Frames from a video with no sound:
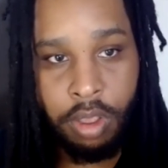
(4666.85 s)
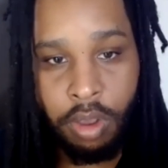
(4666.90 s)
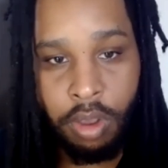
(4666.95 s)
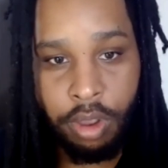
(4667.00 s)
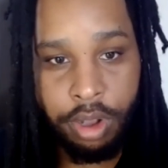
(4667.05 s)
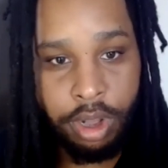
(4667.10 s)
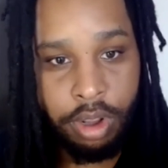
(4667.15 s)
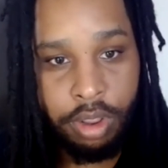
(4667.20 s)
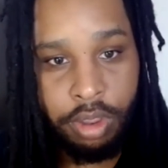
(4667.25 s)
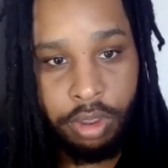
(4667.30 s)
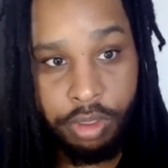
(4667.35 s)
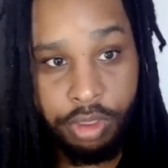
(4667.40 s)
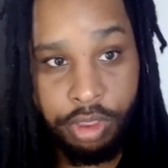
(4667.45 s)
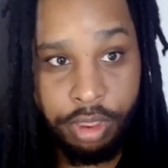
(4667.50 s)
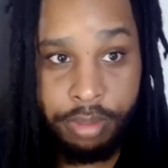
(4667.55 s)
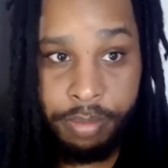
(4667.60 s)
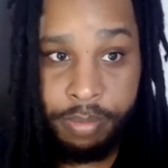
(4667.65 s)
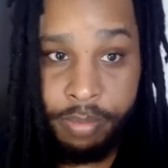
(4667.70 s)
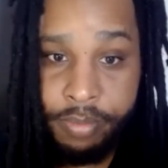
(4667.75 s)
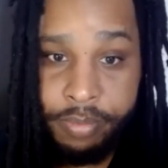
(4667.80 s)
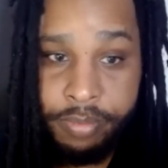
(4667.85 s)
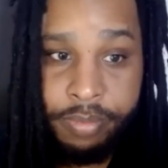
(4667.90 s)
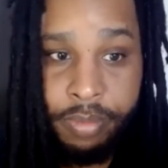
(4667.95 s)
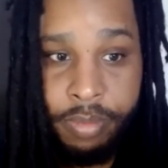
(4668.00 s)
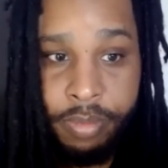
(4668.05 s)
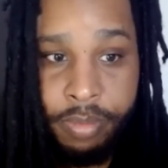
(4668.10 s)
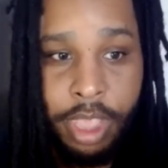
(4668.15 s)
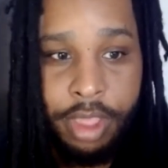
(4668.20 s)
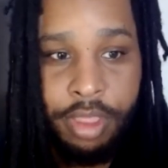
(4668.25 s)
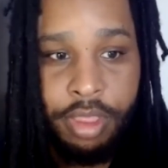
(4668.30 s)
on inclusion.
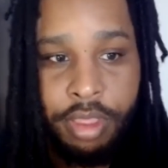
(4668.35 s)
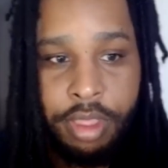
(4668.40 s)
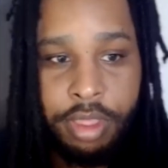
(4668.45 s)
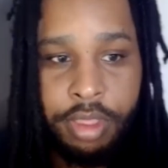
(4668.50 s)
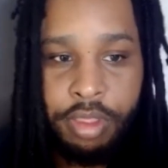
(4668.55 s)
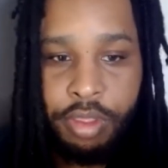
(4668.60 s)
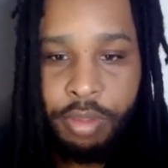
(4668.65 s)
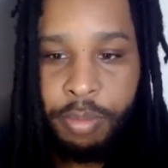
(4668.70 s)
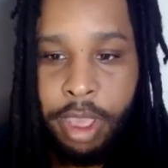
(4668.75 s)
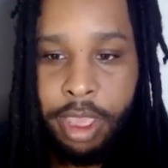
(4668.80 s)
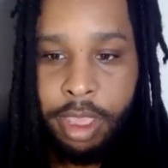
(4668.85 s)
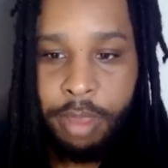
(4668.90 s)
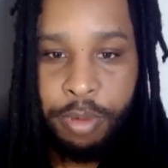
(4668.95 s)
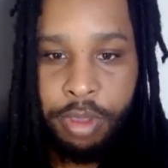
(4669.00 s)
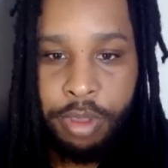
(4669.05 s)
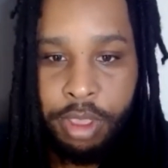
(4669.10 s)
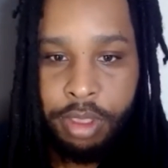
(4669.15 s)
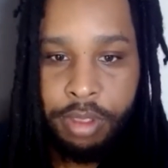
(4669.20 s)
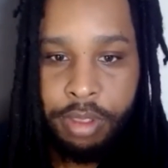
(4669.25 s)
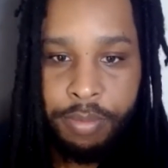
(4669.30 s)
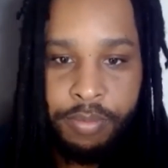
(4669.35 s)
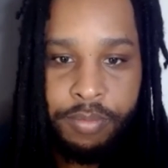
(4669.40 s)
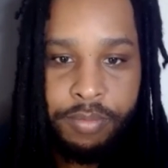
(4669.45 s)
That's, that's just my opinion.